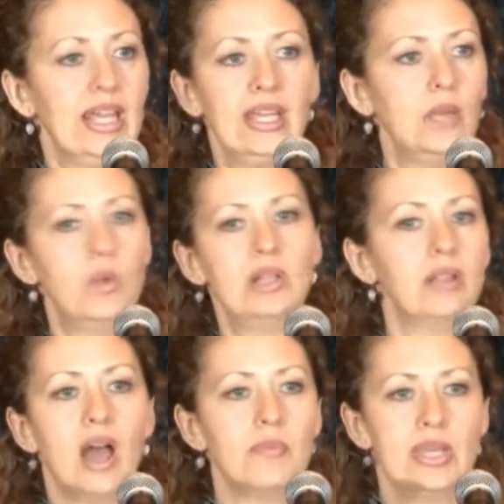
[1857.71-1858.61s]
He will
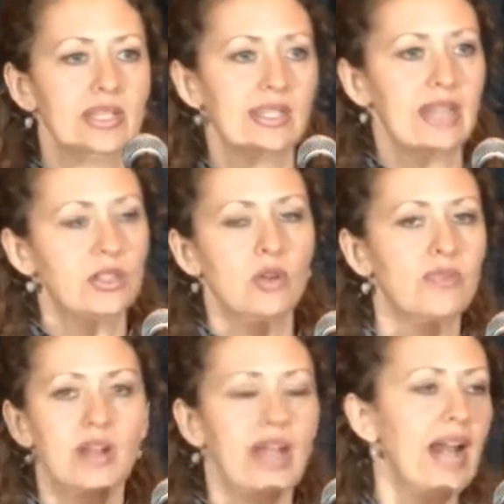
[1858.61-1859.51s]
not be a saint
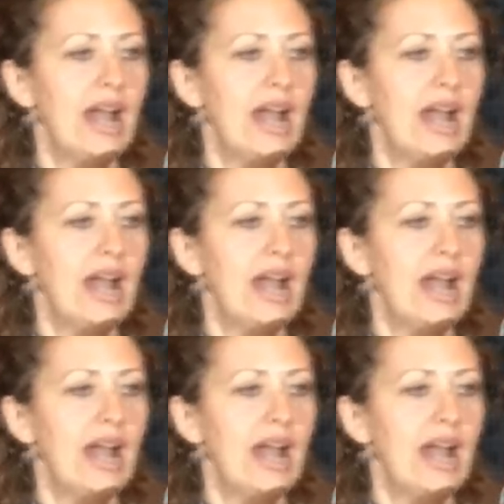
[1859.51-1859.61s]
overnight.